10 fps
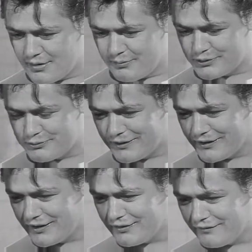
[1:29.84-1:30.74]
Best way
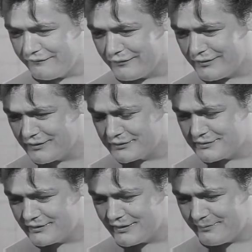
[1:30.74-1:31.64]
to get in a fight in a
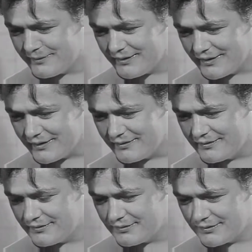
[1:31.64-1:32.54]
Sydney bar.
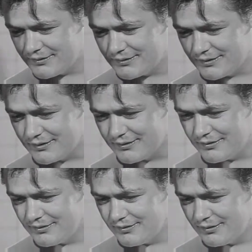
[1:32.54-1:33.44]
Yeah.
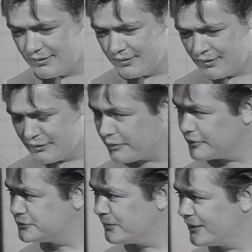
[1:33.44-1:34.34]
Knock
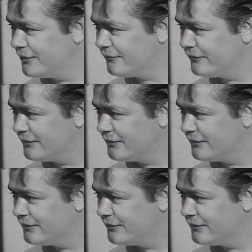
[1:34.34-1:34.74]
his money off.